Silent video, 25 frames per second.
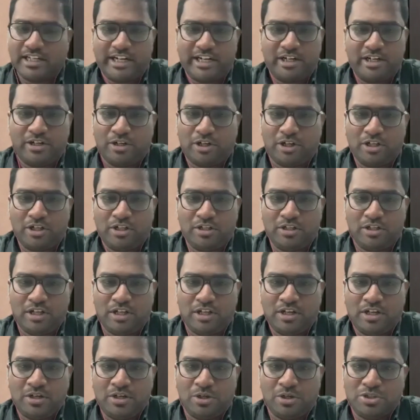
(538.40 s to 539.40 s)
credit
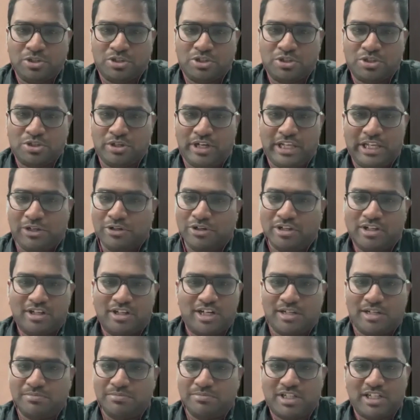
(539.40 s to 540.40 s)
all goes to Nico and
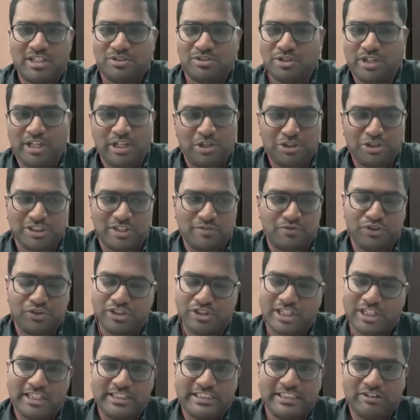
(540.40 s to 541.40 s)
Ramshree. So Nico's a full
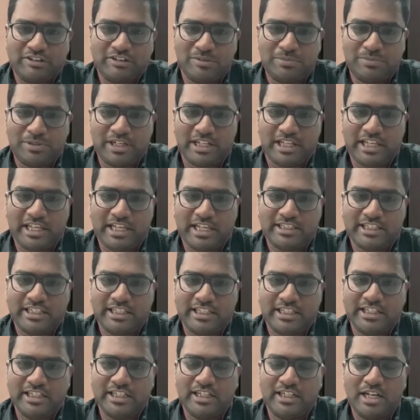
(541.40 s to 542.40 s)
stack developer. He, I
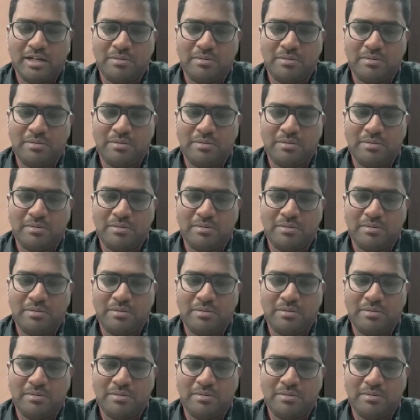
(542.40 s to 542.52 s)
think, did